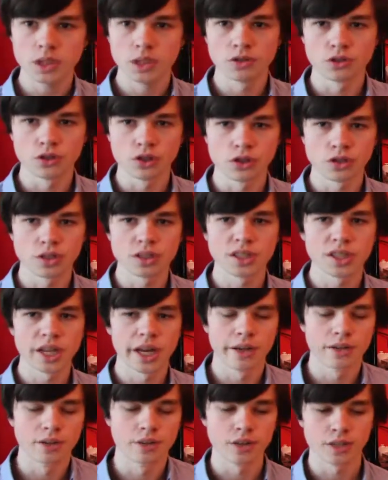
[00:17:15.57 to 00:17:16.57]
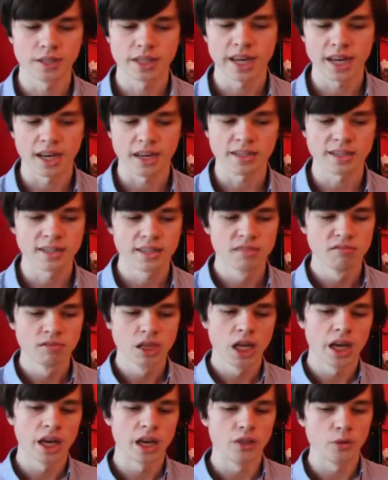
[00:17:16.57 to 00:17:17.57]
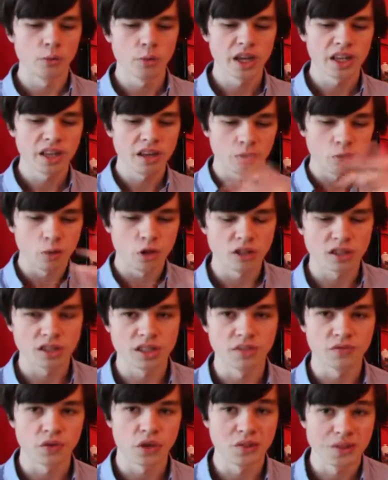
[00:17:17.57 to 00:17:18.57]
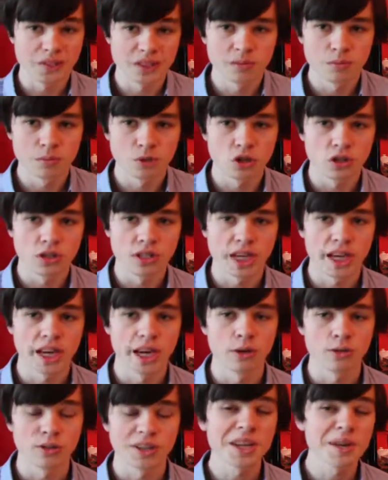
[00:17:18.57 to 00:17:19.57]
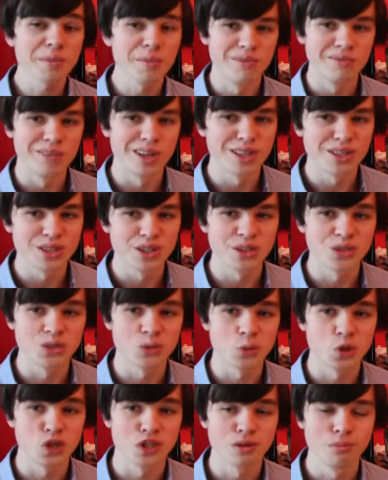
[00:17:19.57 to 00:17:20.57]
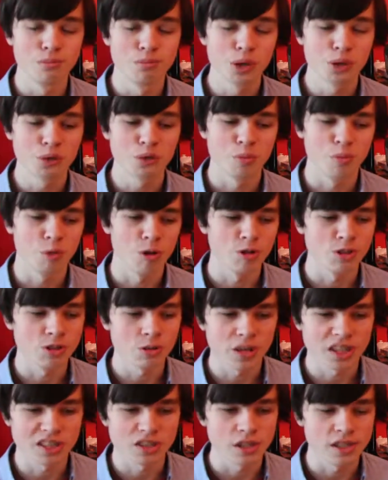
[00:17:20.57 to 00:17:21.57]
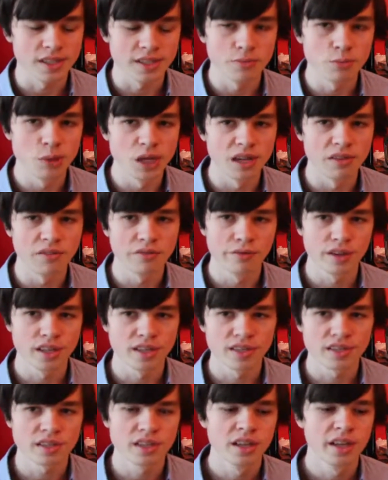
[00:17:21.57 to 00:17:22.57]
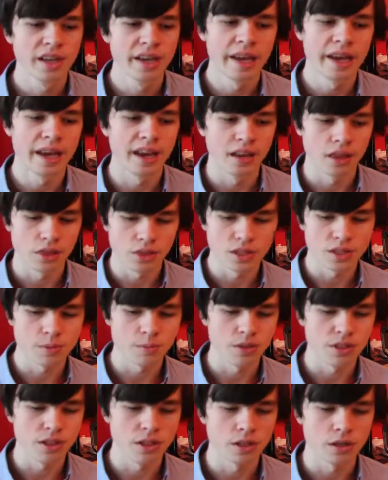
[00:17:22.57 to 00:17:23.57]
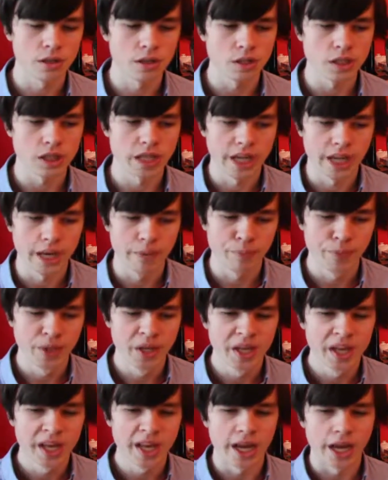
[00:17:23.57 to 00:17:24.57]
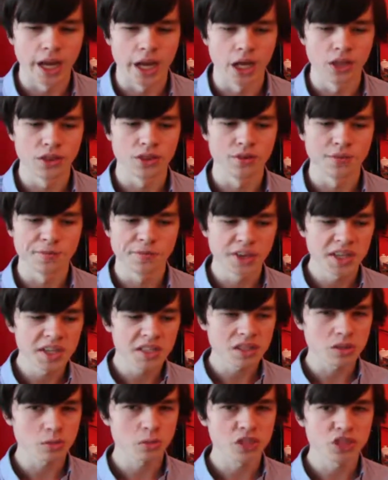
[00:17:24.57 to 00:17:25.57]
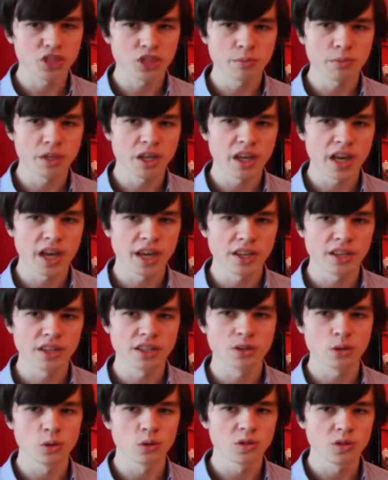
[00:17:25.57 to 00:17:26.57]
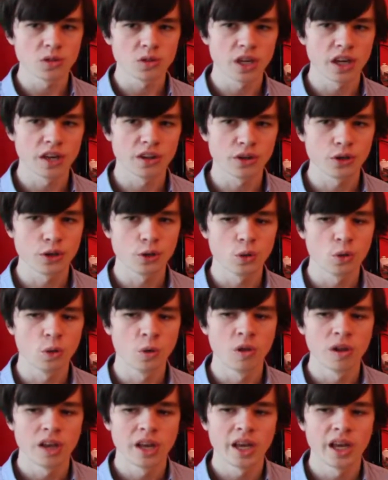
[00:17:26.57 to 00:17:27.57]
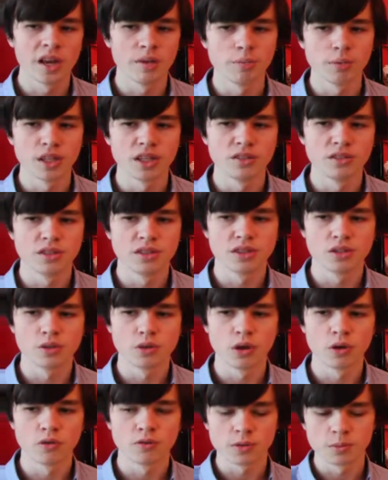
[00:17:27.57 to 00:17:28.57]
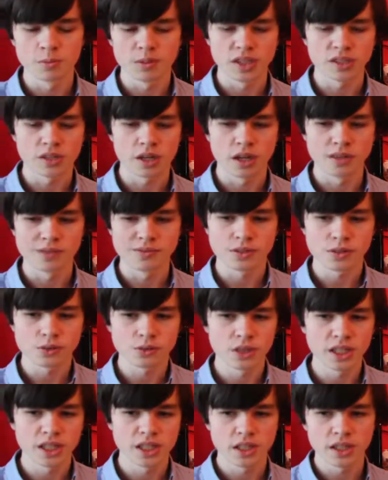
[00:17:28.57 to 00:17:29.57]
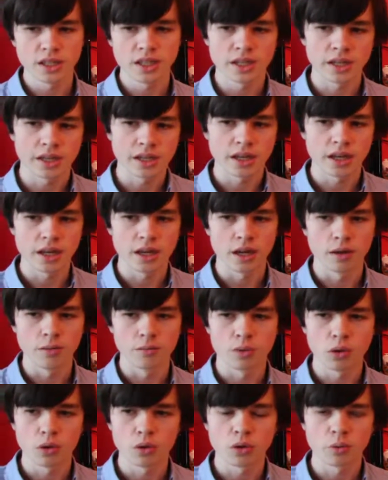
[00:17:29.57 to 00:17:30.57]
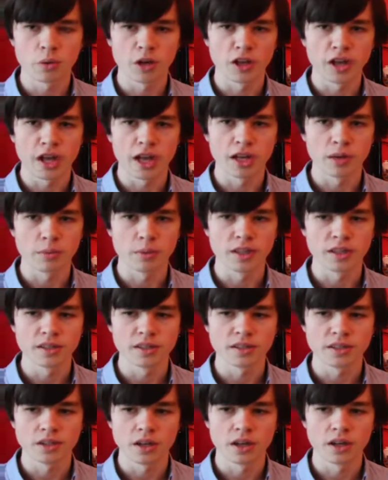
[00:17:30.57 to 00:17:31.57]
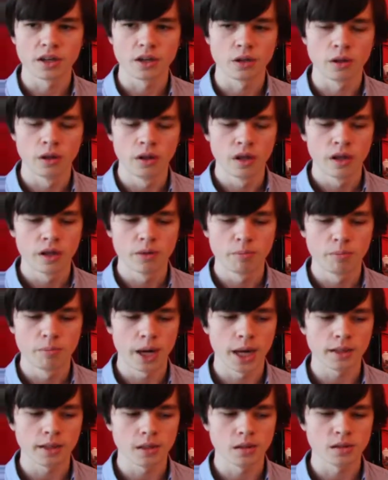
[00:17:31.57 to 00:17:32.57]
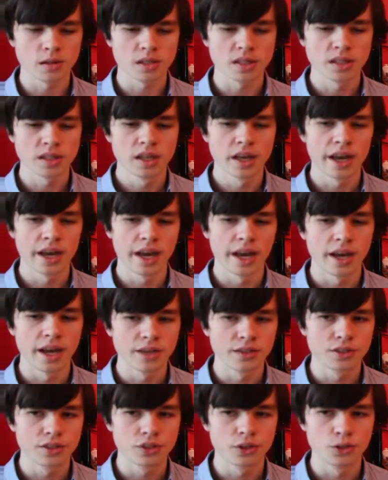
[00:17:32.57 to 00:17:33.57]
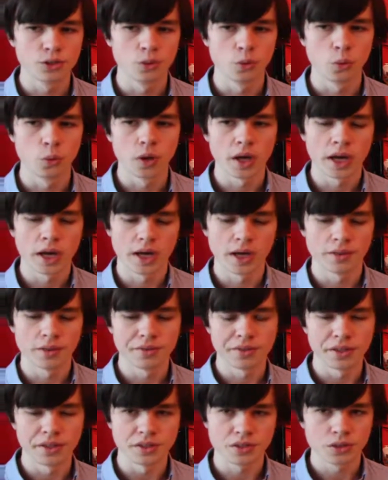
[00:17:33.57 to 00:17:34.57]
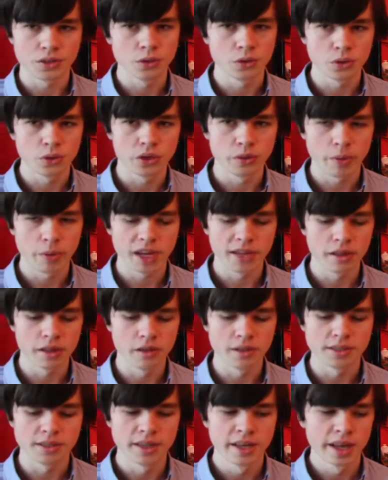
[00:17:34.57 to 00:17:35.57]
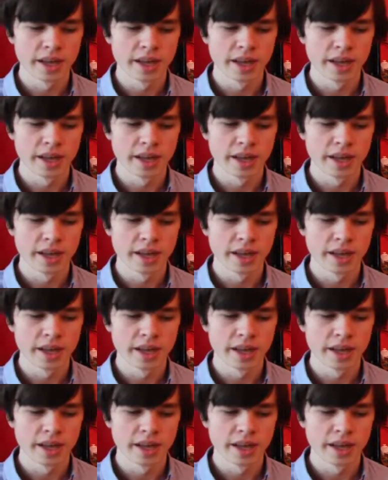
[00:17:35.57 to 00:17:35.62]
just standard attacks. And the way that works is very similar to how type advantages work in Pokemon, so actually it really fits uh, this particular game. Uh, the phase switching mechanic is also kind of cool. It means you go from these kind of 3D uh, Pokemon anime style battles uh, to uh, these 2D battles.